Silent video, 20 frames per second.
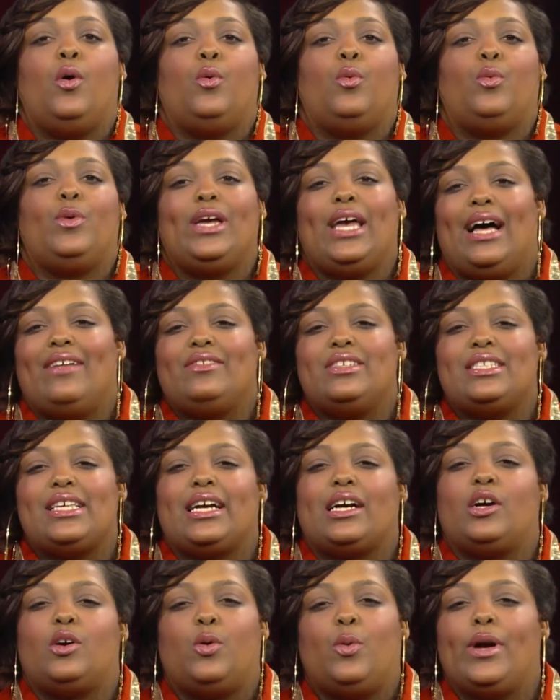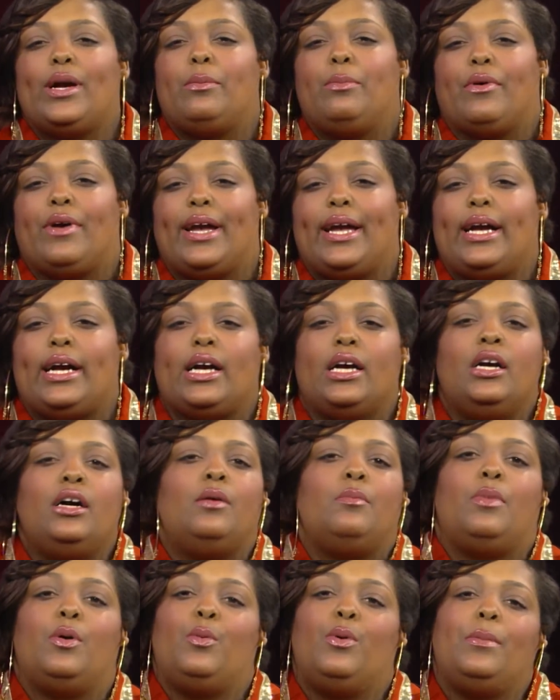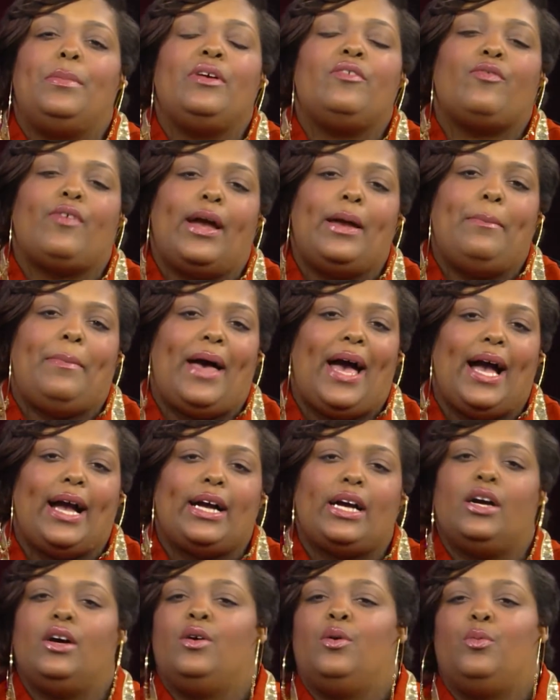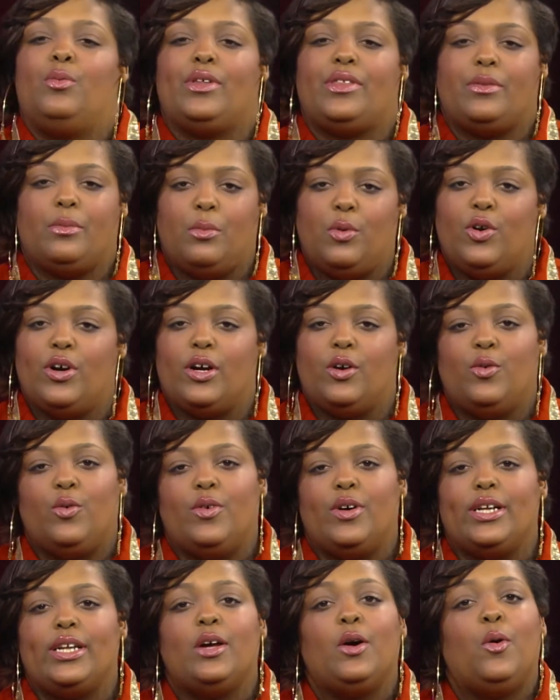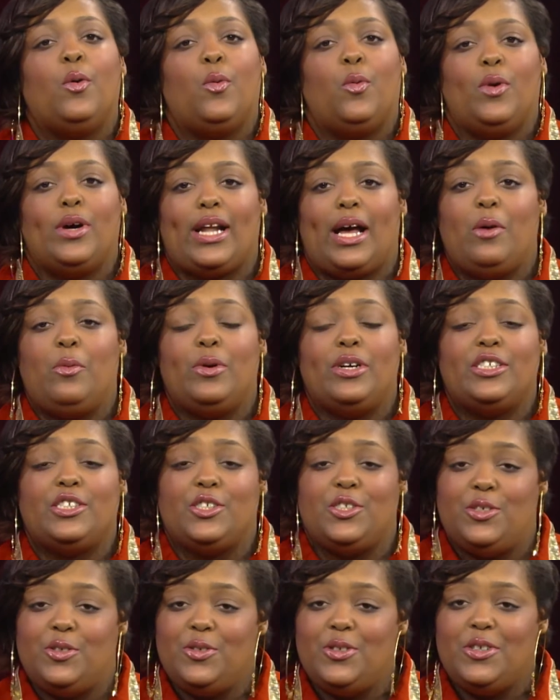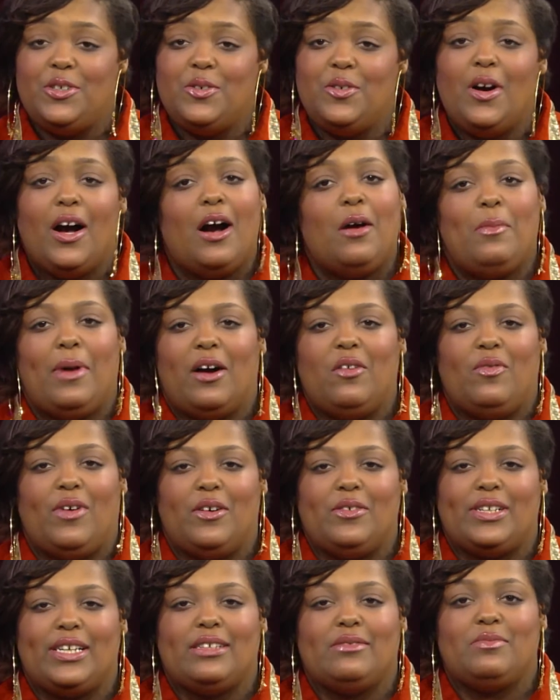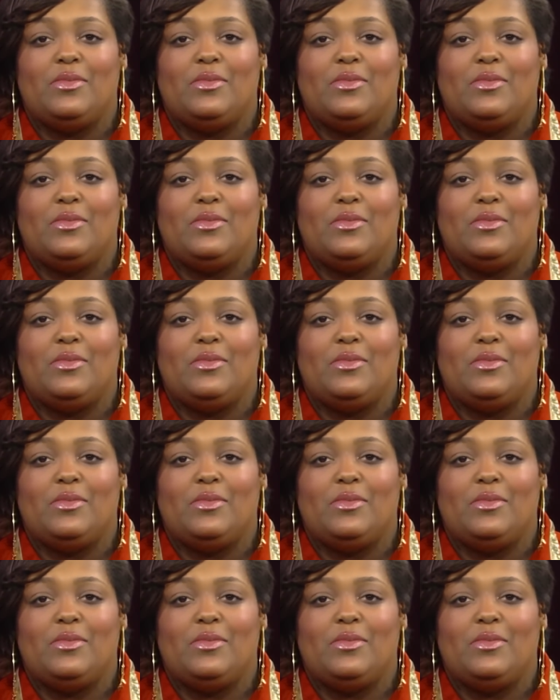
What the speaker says: We have to take a quick break, but we'll be right back with more on what I wish you knew about voting.